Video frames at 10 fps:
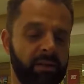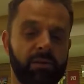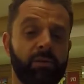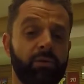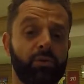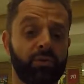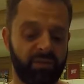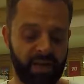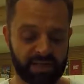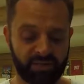A little too
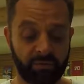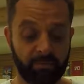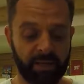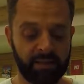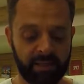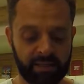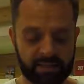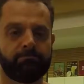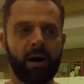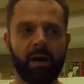fast for my taste.
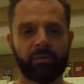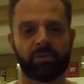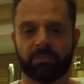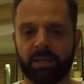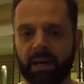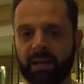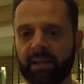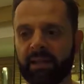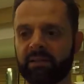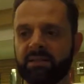It bothers me. I
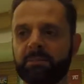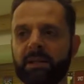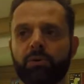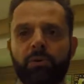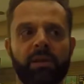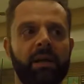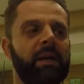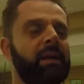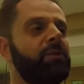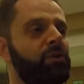like to see Bitcoin
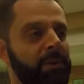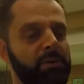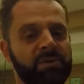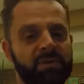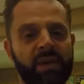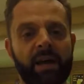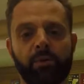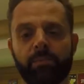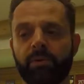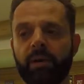to be used as
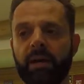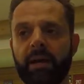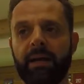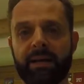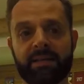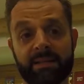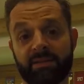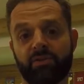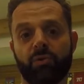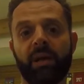value, as
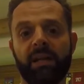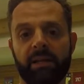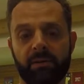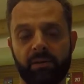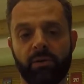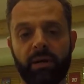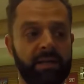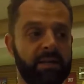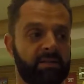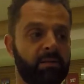a trading,
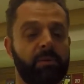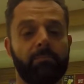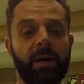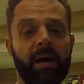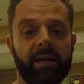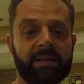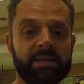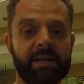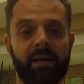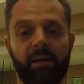as to buy and
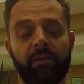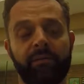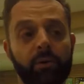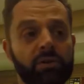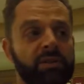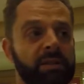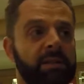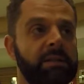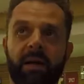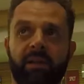sell.
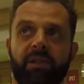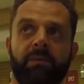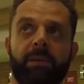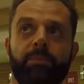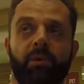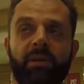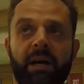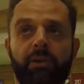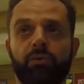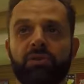Unfortunately, I think people are
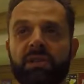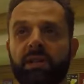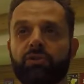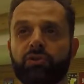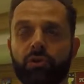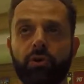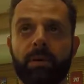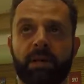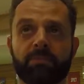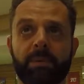not using it so
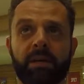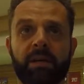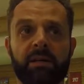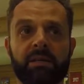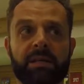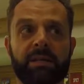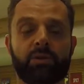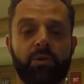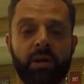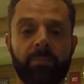much because it's
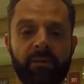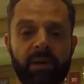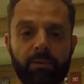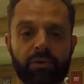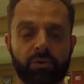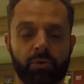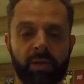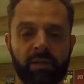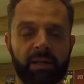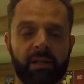going up in value so
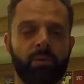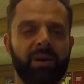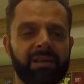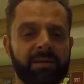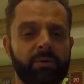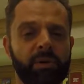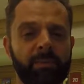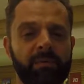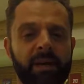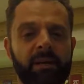quickly. And why is it going up
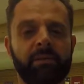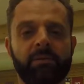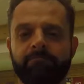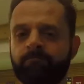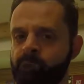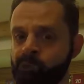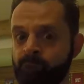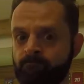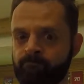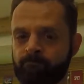in value?
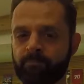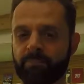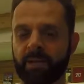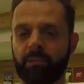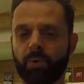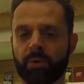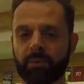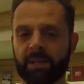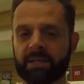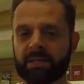I'm wondering
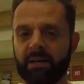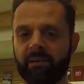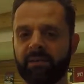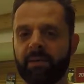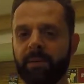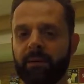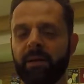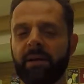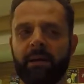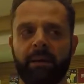myself.
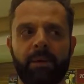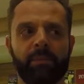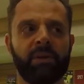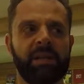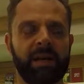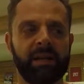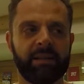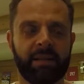I'm looking at it.